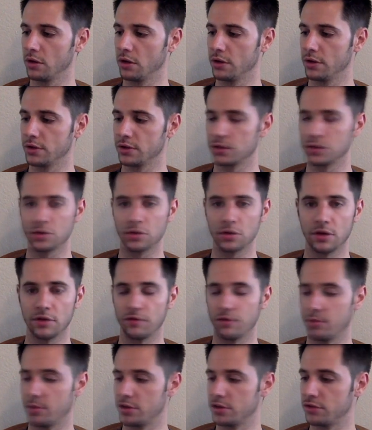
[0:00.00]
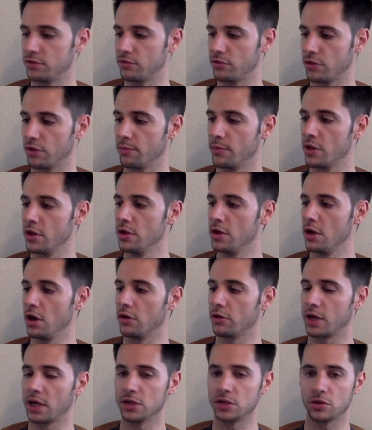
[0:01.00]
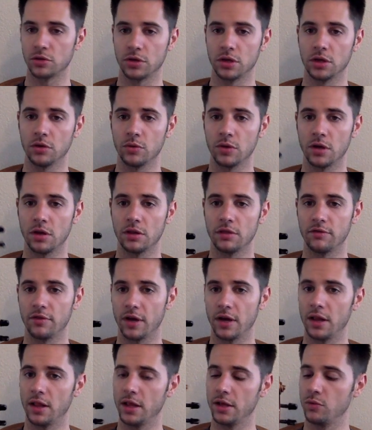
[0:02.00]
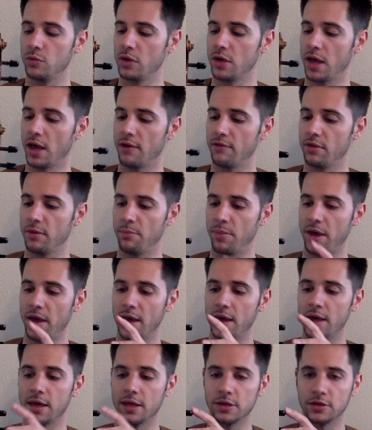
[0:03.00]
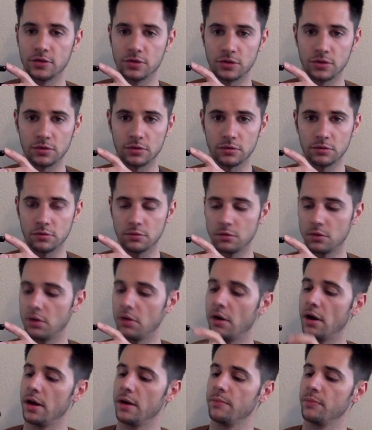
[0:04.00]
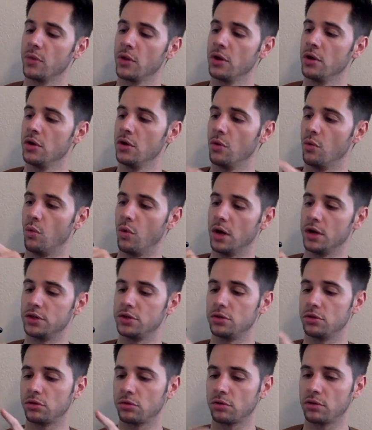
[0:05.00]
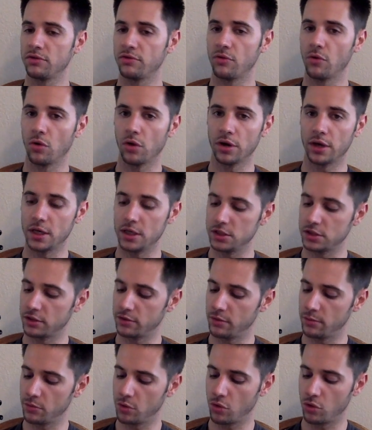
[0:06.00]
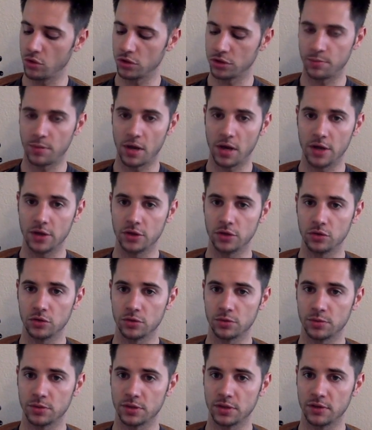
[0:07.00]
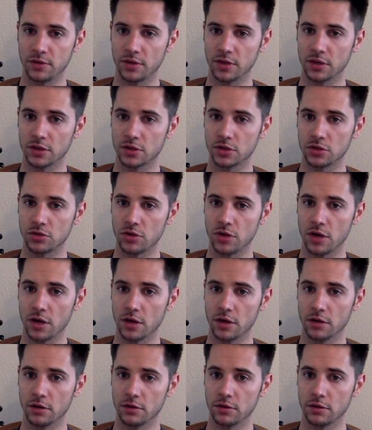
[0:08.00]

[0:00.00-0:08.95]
this is good information for you. Okay, so here on the violin we have the pegs. All right, 1, 2, 3, 4. Each of them correspond to a specific string.